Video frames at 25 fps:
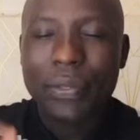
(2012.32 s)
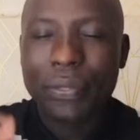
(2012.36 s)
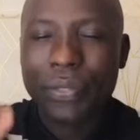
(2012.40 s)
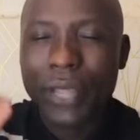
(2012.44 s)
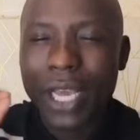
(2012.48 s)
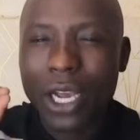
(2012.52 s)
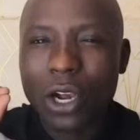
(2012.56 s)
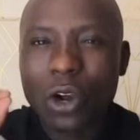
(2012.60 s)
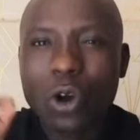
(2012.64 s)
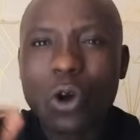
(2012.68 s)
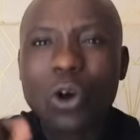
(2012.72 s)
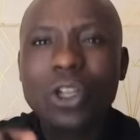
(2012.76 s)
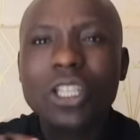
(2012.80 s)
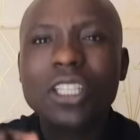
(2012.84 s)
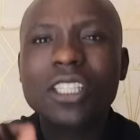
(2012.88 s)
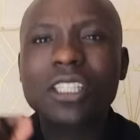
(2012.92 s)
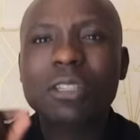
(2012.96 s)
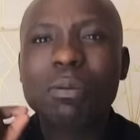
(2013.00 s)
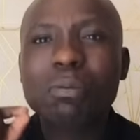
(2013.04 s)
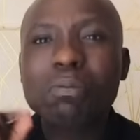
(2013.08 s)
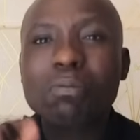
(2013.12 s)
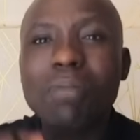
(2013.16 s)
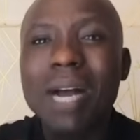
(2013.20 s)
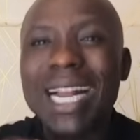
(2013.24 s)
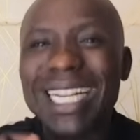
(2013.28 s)
The
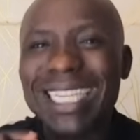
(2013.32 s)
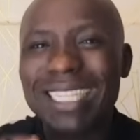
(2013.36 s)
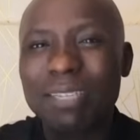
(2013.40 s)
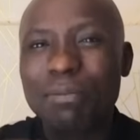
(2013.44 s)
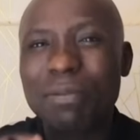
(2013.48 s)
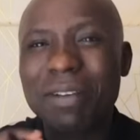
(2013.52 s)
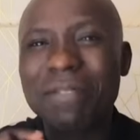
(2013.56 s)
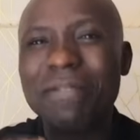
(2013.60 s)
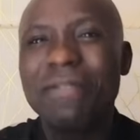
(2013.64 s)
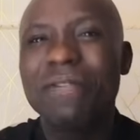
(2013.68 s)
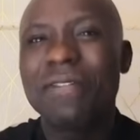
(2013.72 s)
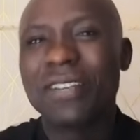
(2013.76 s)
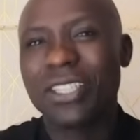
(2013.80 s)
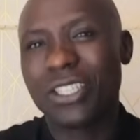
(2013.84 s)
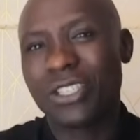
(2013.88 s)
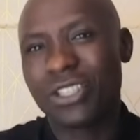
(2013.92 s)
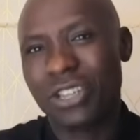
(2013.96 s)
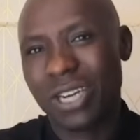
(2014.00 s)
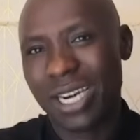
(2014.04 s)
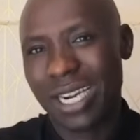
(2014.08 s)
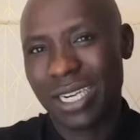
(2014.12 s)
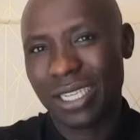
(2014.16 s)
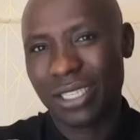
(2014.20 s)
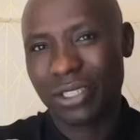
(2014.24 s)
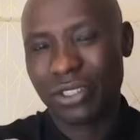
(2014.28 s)
courts must be
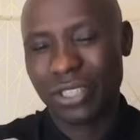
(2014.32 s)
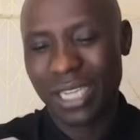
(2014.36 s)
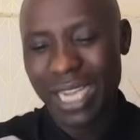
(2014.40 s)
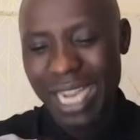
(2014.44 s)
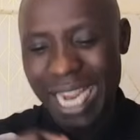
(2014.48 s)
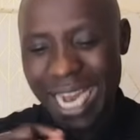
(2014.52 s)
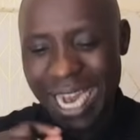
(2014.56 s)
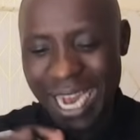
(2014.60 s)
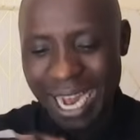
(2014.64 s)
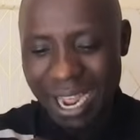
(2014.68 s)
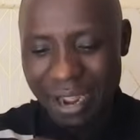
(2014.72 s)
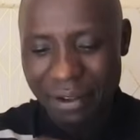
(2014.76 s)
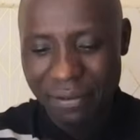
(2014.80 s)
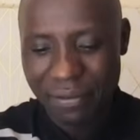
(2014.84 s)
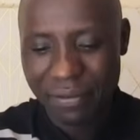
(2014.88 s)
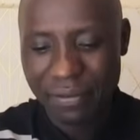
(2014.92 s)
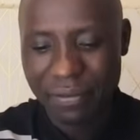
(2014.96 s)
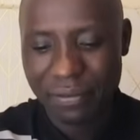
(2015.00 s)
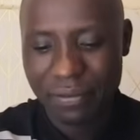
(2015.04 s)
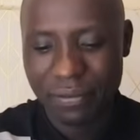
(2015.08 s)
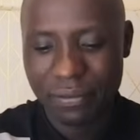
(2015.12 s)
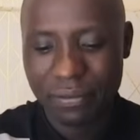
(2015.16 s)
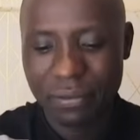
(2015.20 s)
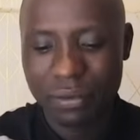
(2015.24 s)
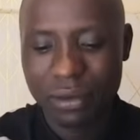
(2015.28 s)
vigilant
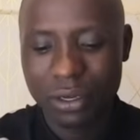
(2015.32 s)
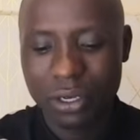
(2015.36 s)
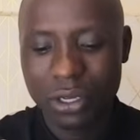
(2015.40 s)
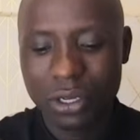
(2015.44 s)
enough